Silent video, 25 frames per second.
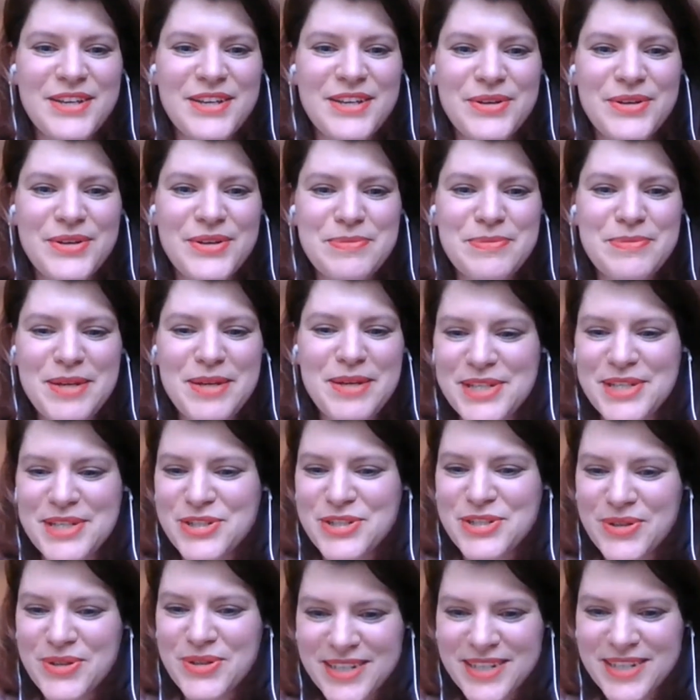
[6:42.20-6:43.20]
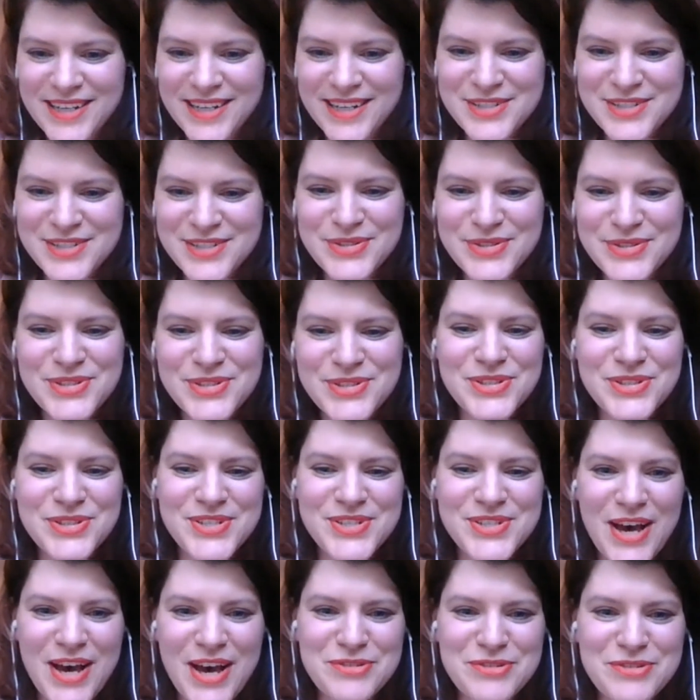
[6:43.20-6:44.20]
Can you maybe shortly introduce
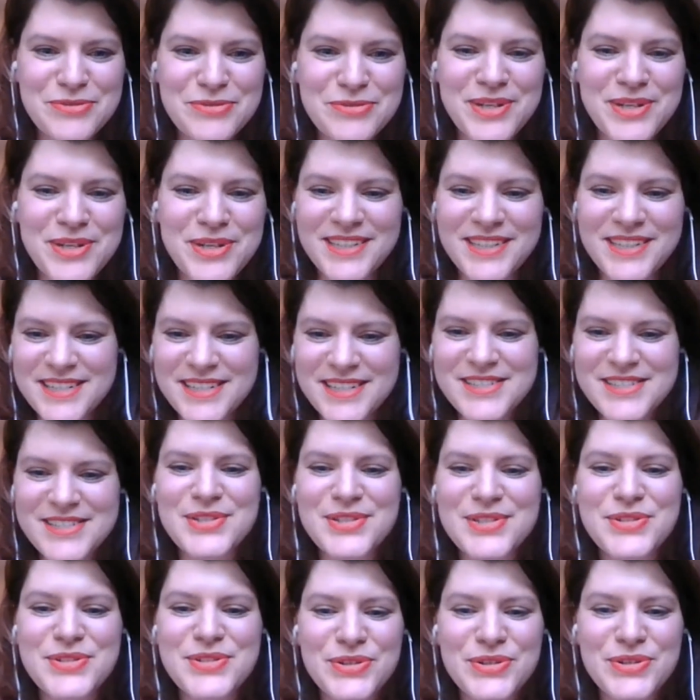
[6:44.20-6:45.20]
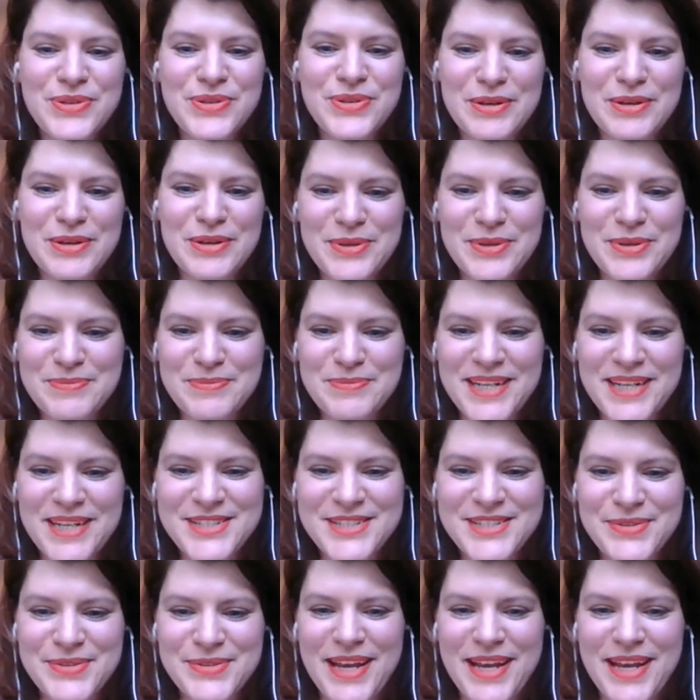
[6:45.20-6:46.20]
yourself, what it is you do, and what
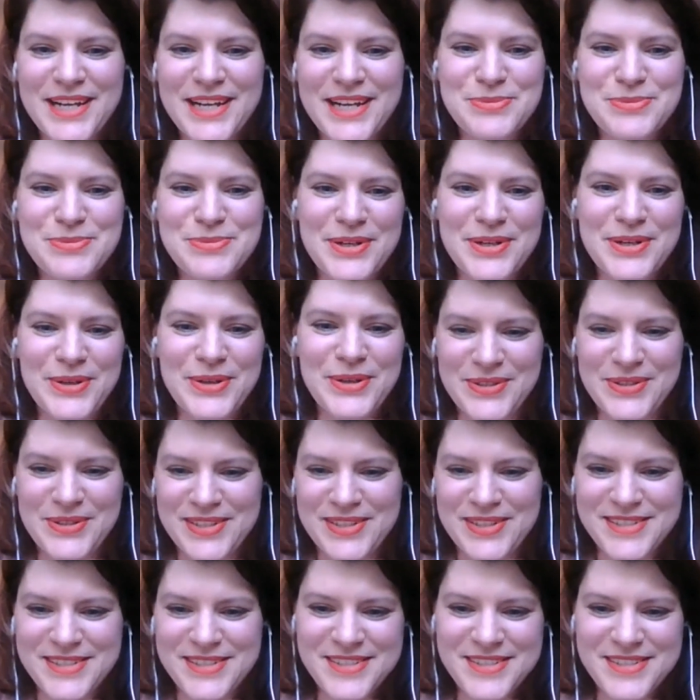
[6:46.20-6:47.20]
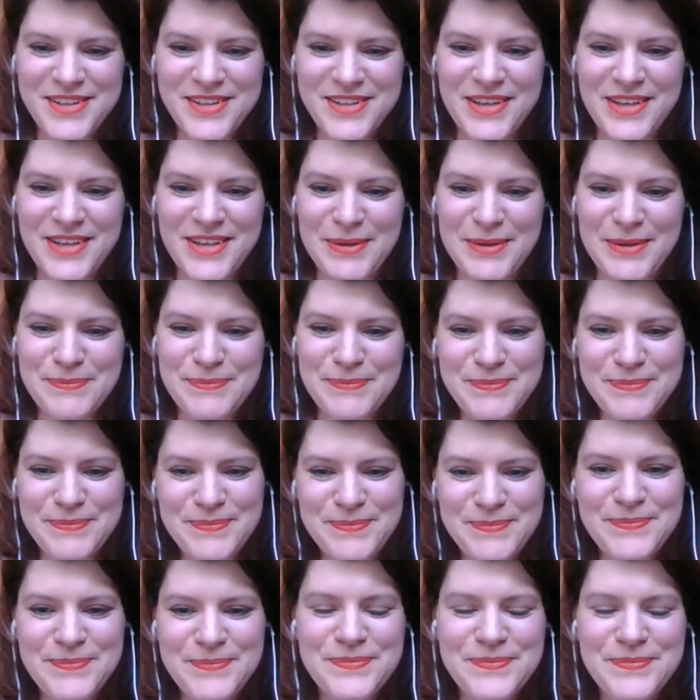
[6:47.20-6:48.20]
makes you an expert on this theme?
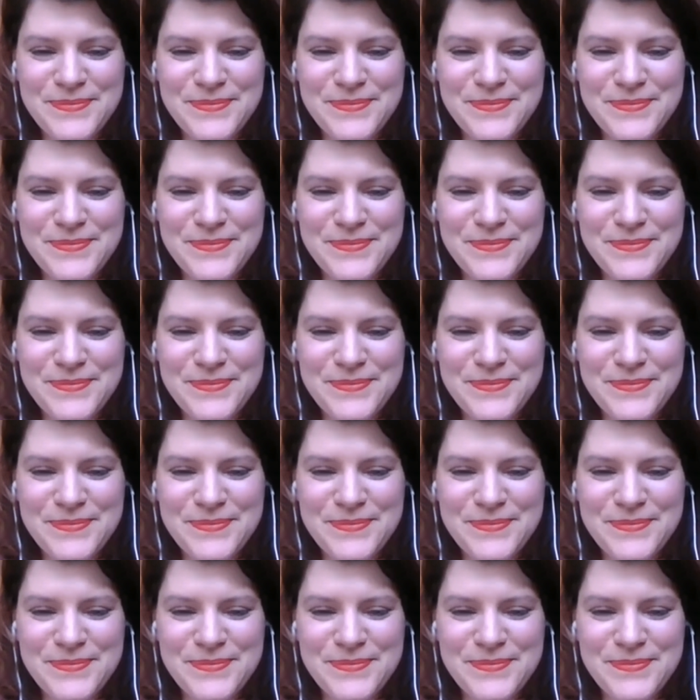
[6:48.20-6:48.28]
